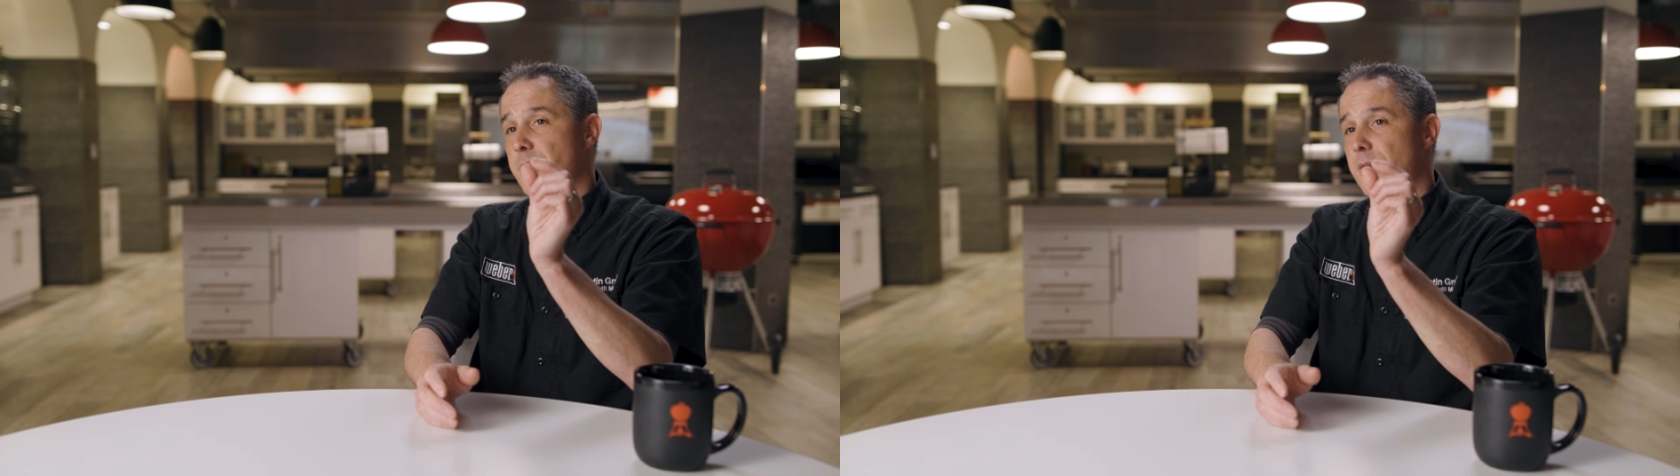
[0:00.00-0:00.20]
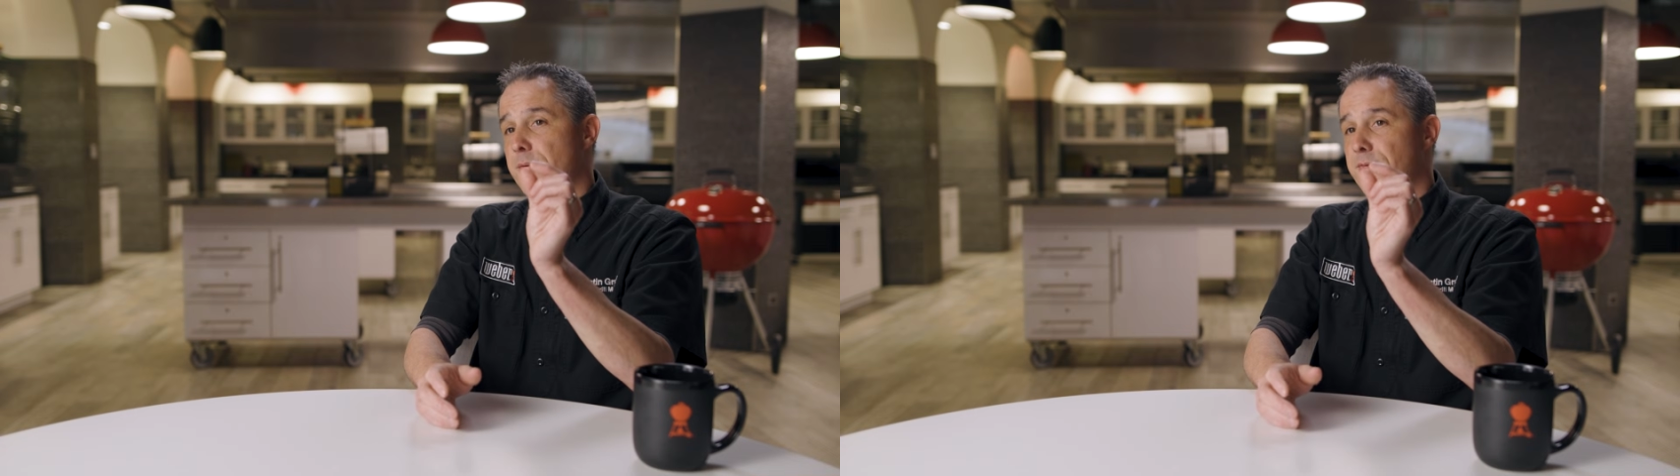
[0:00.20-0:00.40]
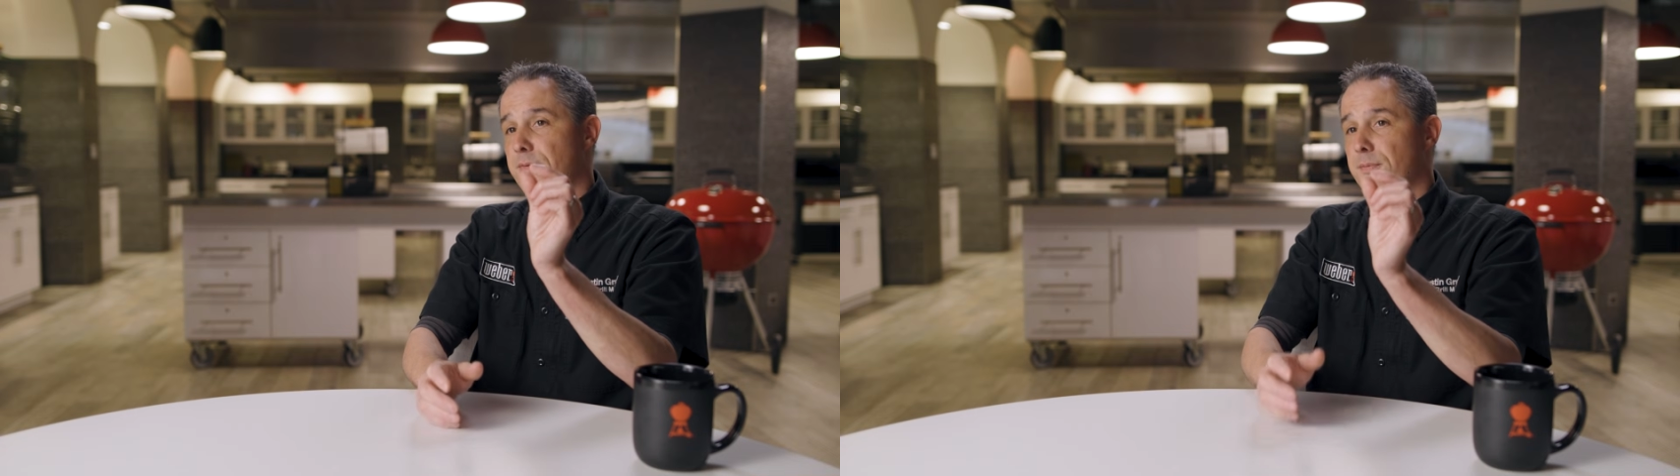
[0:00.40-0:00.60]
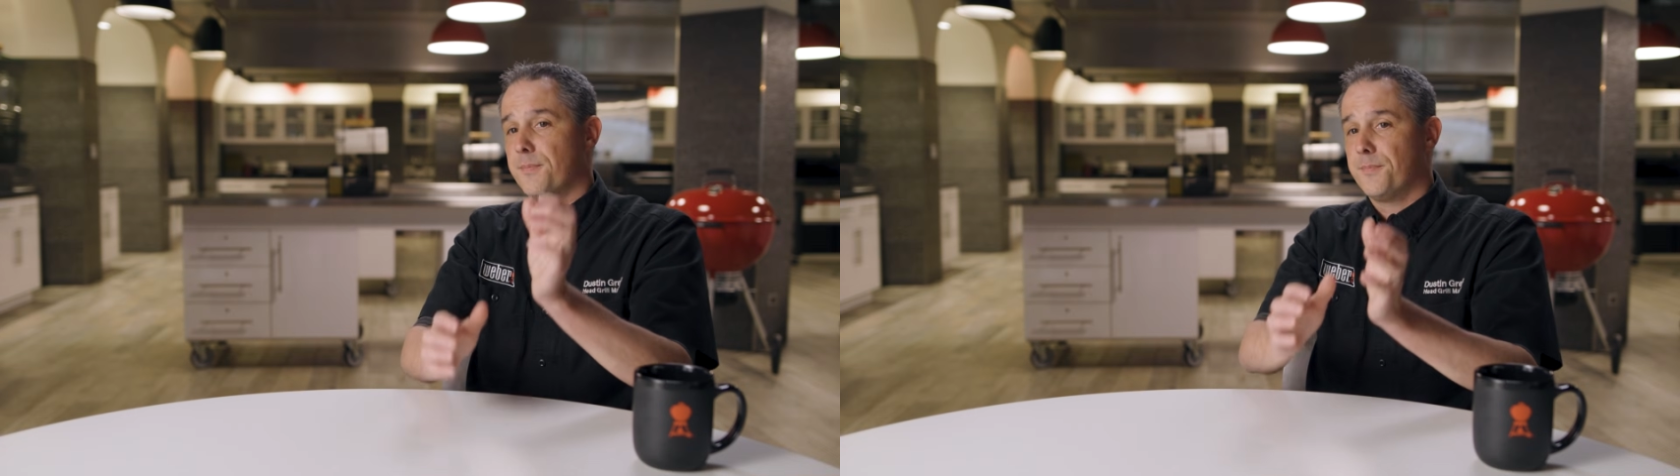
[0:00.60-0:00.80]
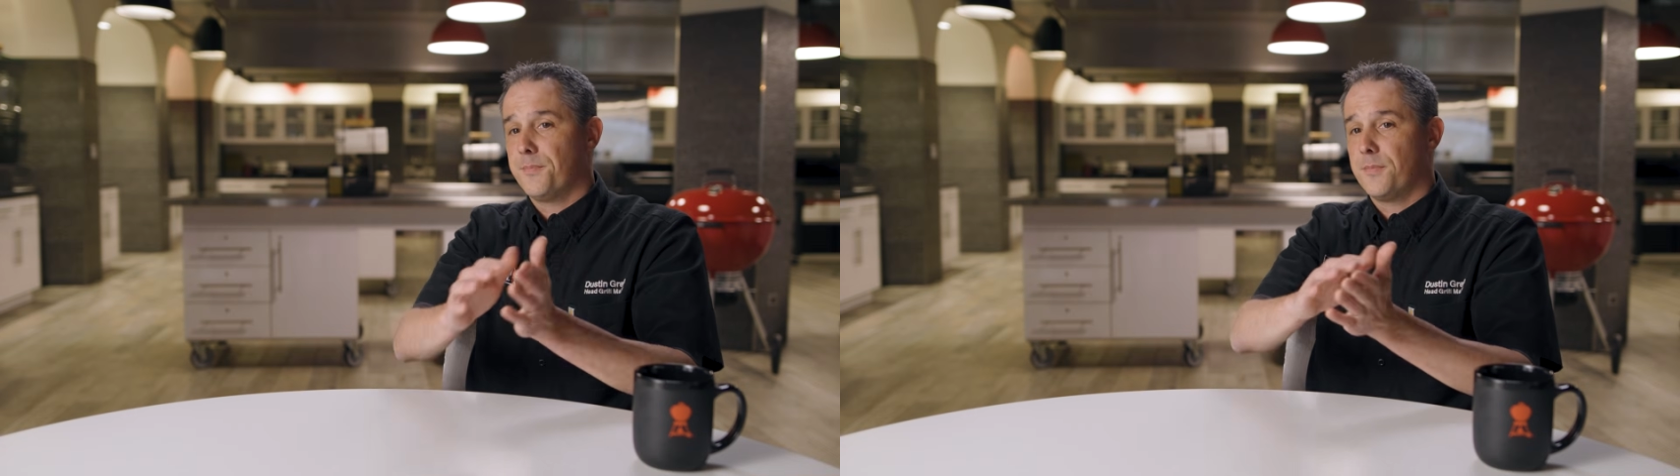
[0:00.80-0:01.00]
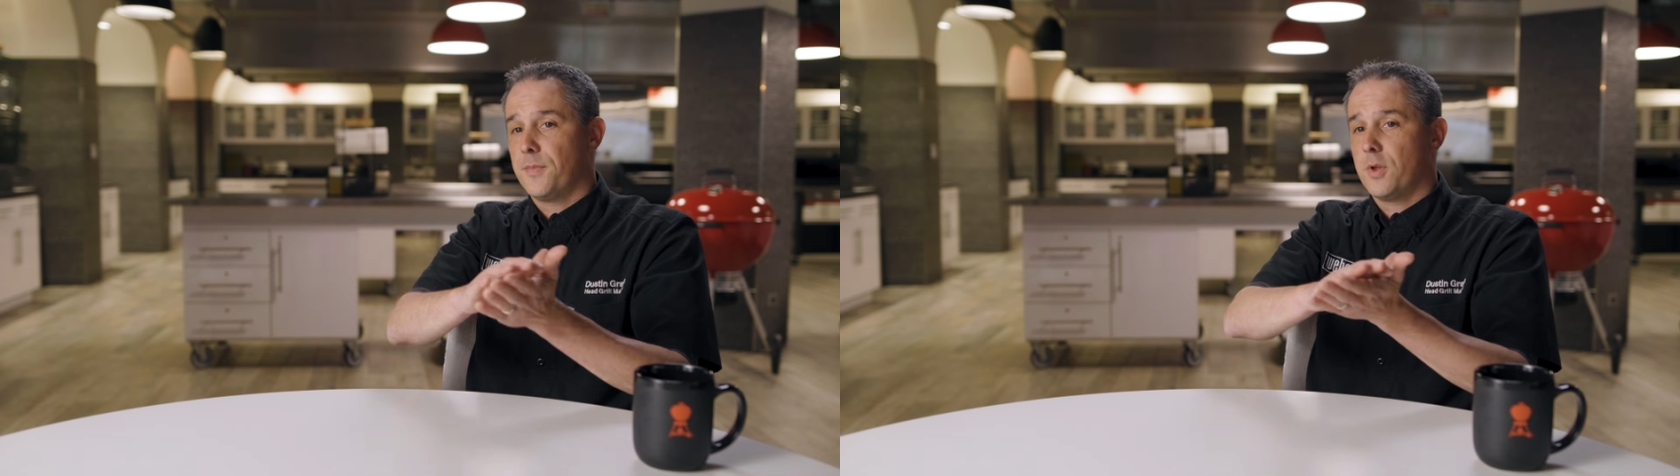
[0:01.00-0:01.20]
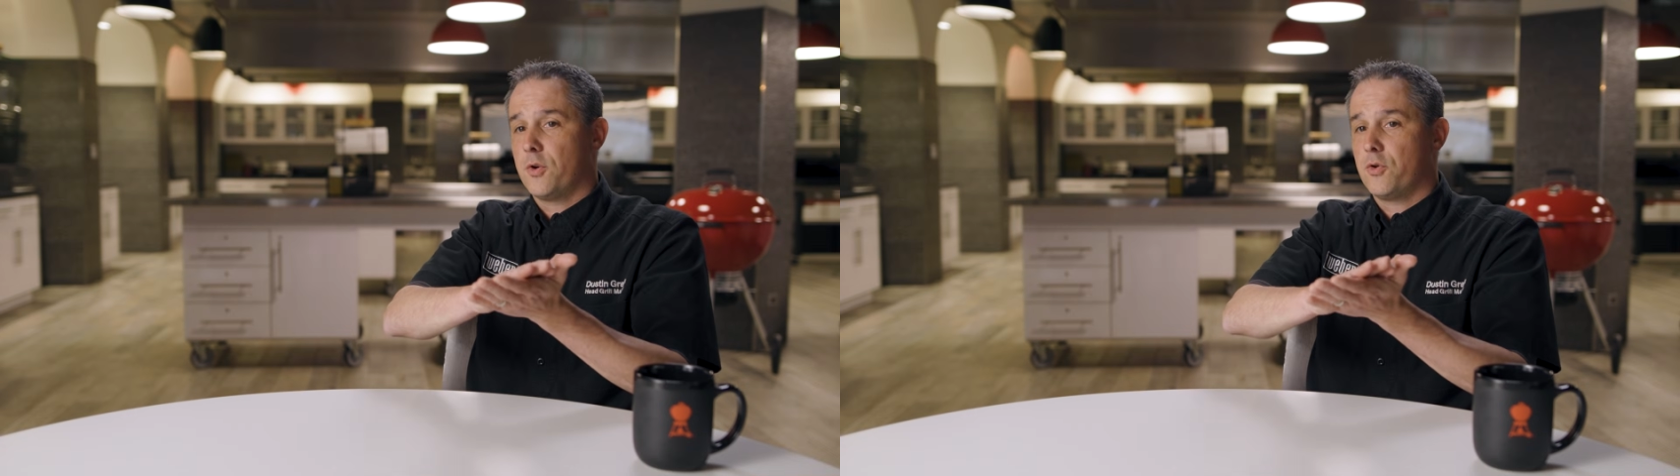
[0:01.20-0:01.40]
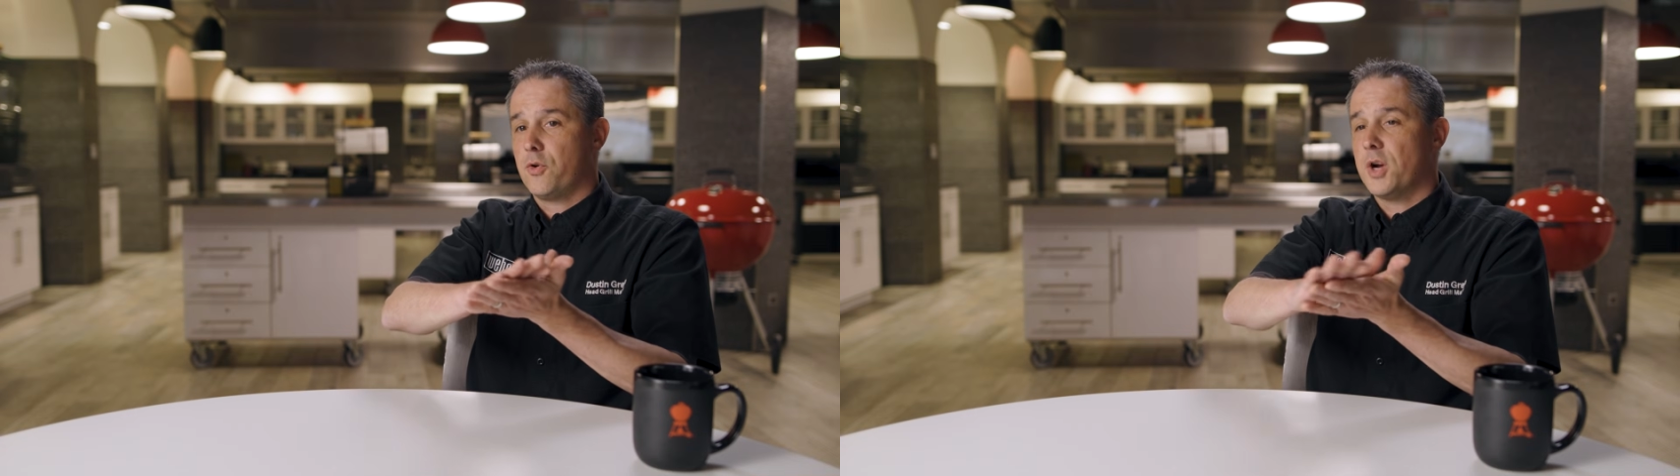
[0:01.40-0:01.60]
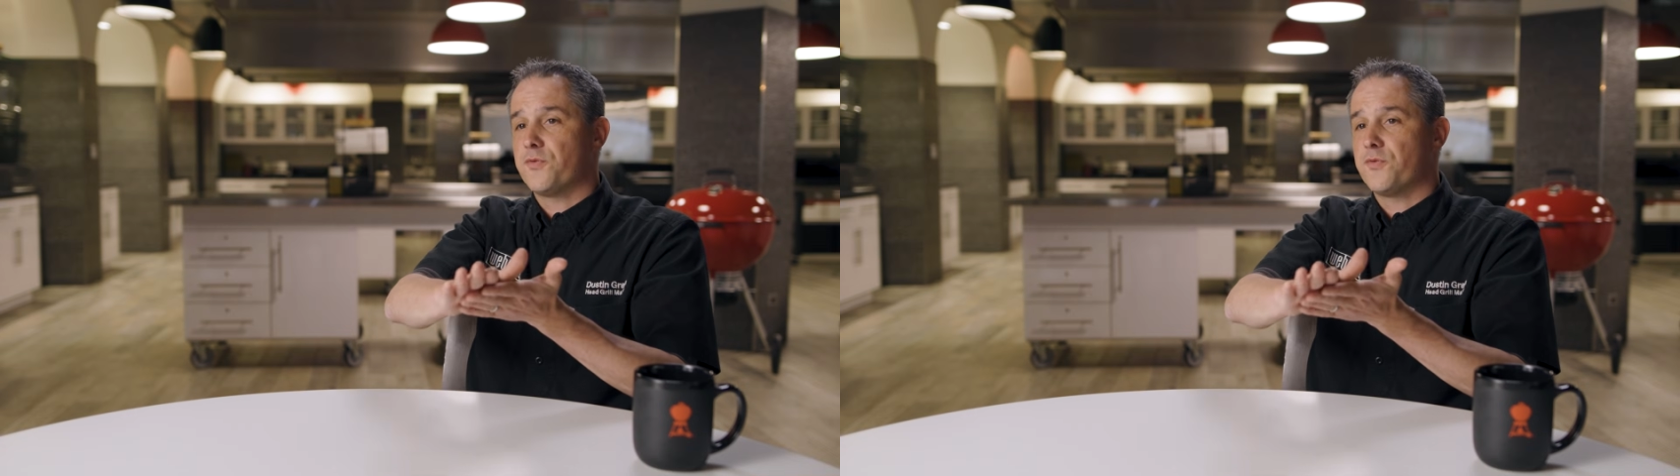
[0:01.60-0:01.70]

of crust